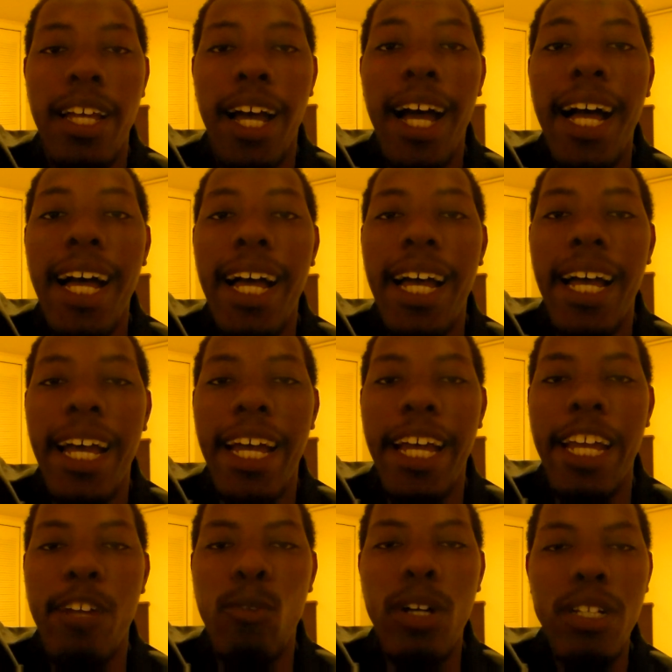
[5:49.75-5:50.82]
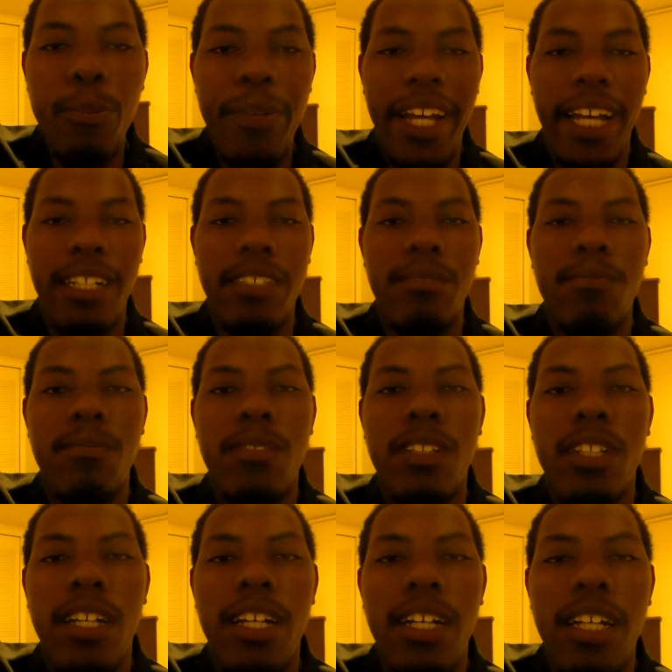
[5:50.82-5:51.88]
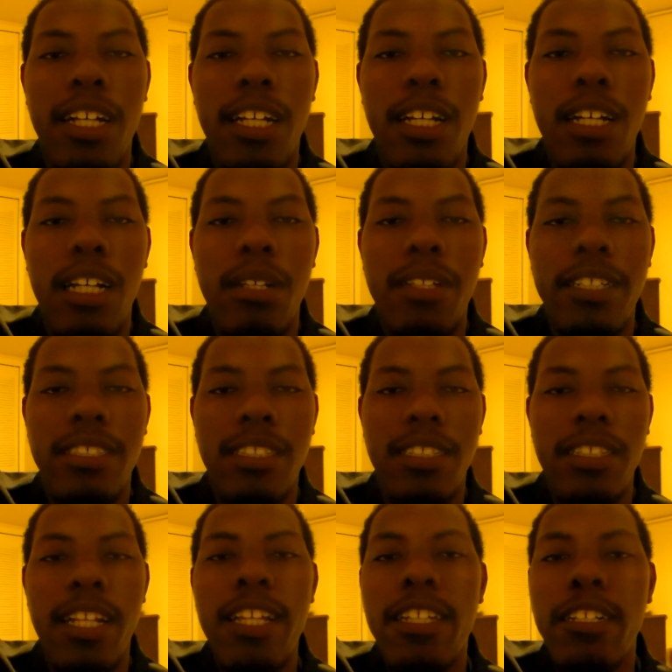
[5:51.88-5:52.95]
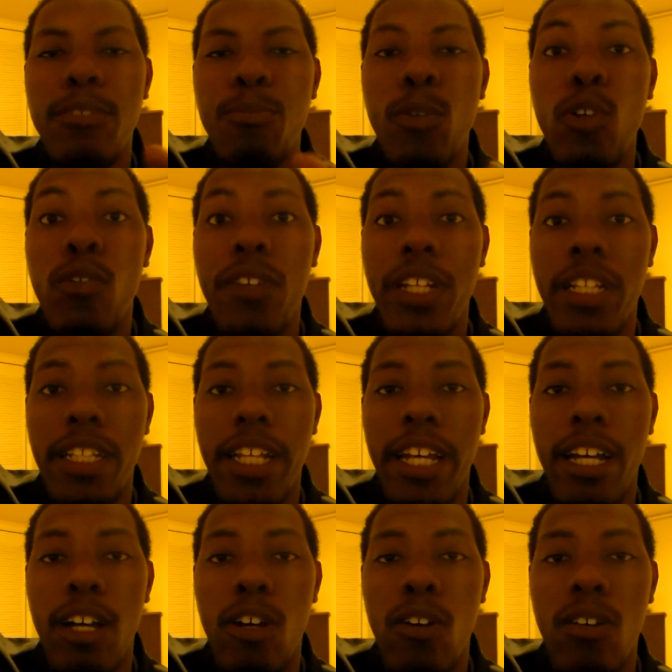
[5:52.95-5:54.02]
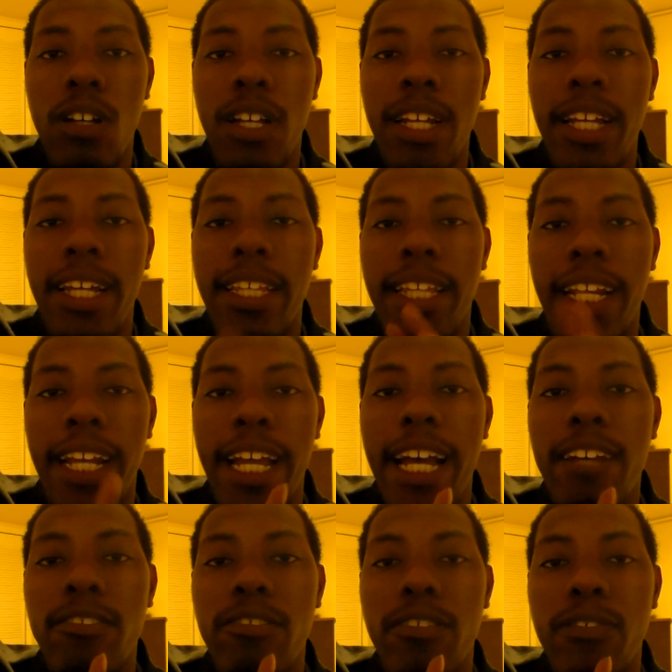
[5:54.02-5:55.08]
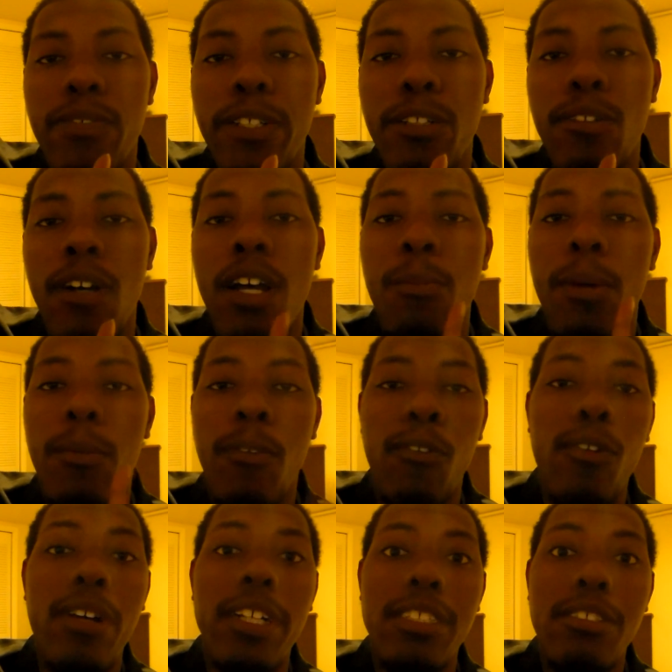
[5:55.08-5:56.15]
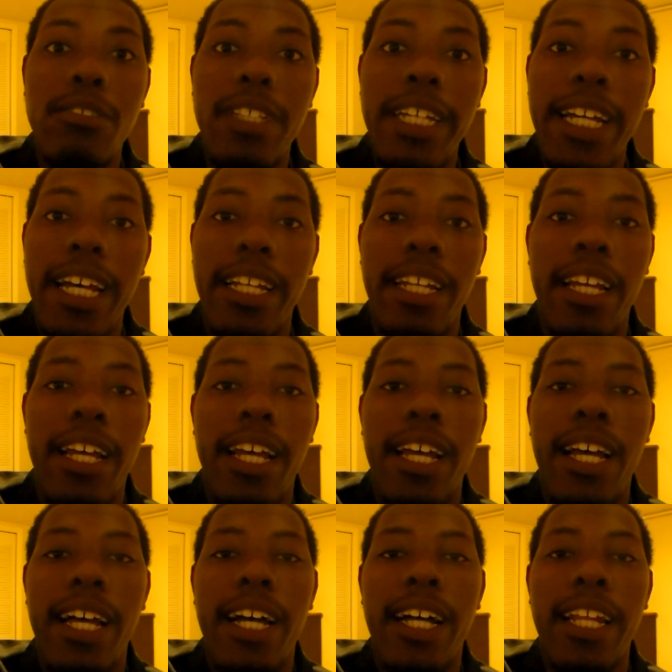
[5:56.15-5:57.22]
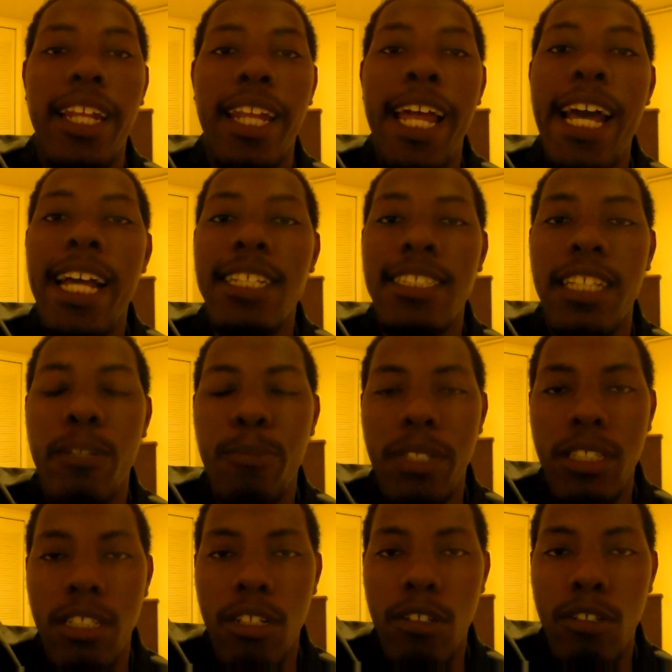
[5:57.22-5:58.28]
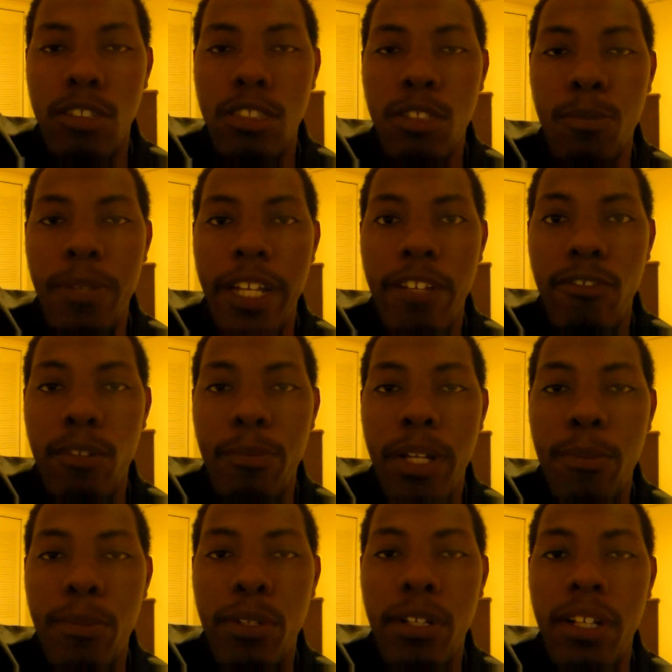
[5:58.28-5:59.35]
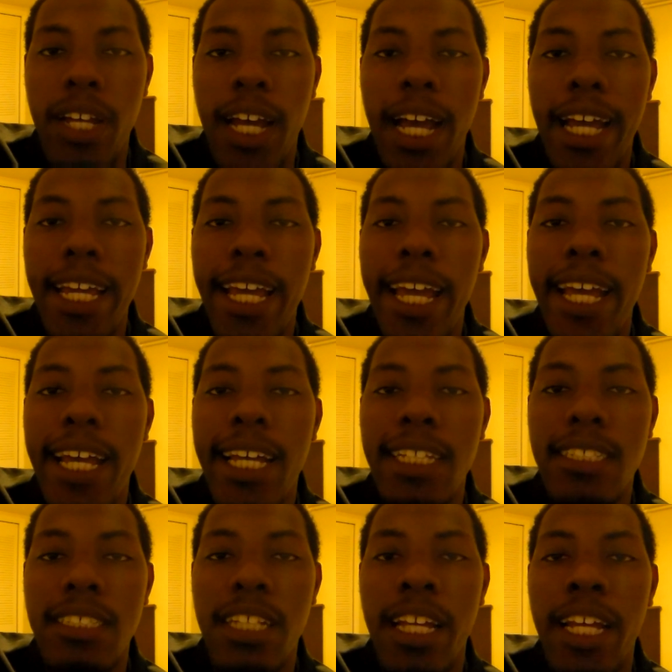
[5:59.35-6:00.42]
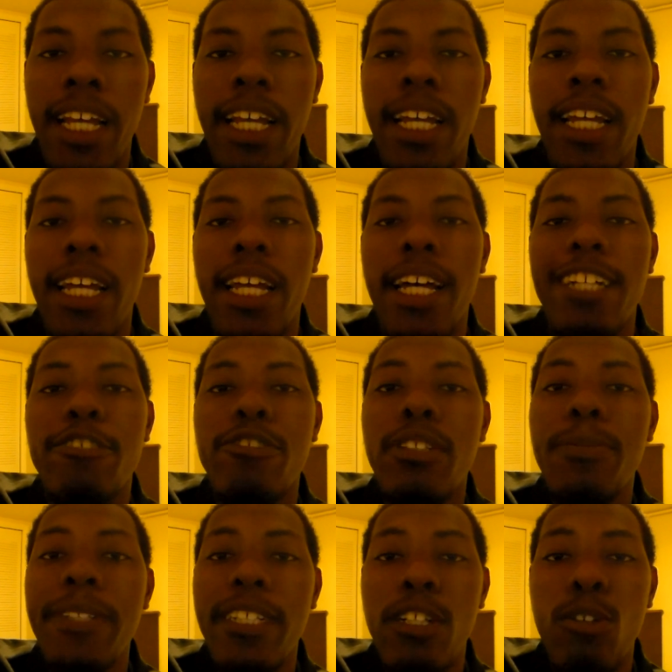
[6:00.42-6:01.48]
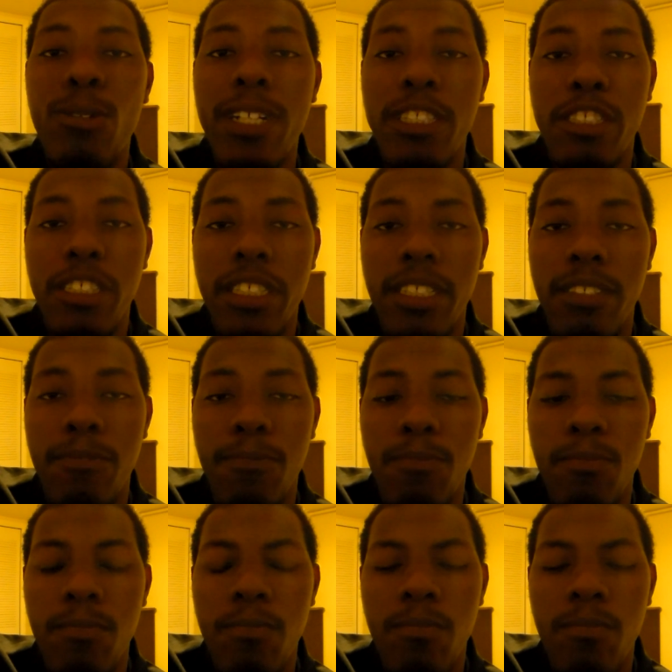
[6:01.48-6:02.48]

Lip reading: Hi, welcome back. There's another movie now that I have to review. But before I do that, last episode, you may remember, I asked a trivia question.